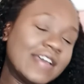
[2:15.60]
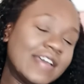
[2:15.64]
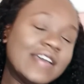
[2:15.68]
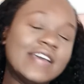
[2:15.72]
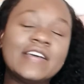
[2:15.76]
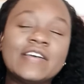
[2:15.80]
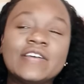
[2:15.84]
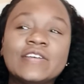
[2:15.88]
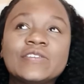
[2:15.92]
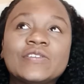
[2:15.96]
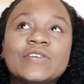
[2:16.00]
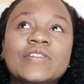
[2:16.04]

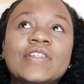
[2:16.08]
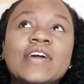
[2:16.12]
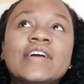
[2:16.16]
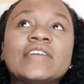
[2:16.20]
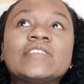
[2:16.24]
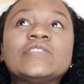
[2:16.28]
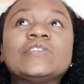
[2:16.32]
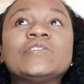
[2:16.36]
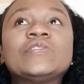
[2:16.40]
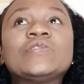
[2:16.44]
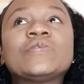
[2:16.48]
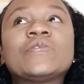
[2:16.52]
So
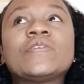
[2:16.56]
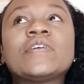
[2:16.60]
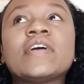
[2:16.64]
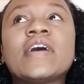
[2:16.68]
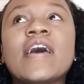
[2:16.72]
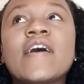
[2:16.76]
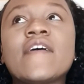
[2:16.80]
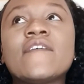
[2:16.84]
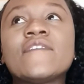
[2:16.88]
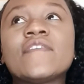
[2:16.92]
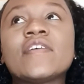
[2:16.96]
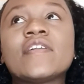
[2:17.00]
that's what
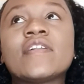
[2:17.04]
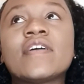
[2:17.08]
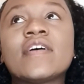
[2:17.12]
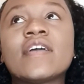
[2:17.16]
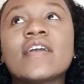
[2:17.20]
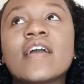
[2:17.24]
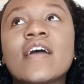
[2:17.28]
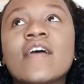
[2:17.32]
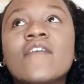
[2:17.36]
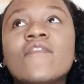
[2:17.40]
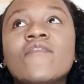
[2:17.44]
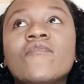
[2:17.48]
I feel
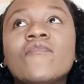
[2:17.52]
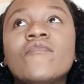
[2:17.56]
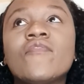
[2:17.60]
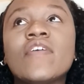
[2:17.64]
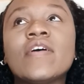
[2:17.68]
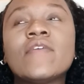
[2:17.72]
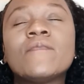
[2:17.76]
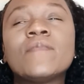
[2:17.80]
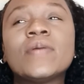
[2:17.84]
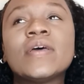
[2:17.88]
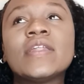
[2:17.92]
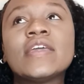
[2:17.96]
like I've
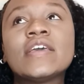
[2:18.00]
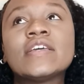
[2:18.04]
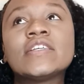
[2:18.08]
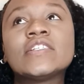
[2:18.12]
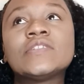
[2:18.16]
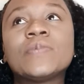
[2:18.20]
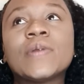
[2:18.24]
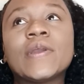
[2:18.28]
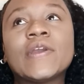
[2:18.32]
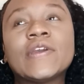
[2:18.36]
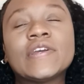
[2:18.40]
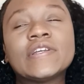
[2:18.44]
been
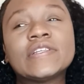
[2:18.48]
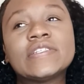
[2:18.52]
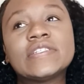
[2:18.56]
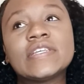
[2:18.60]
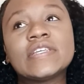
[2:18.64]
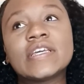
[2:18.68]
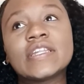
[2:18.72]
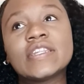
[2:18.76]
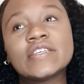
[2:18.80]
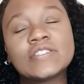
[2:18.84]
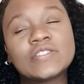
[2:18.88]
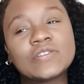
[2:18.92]

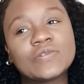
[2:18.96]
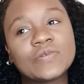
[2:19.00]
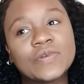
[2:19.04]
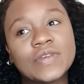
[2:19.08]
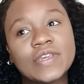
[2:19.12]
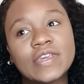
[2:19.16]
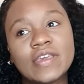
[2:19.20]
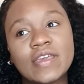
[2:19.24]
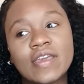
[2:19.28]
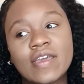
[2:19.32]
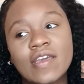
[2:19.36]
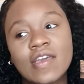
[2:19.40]
experiencing this
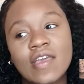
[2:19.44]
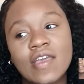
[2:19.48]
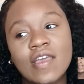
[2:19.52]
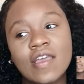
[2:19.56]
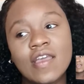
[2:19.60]
week.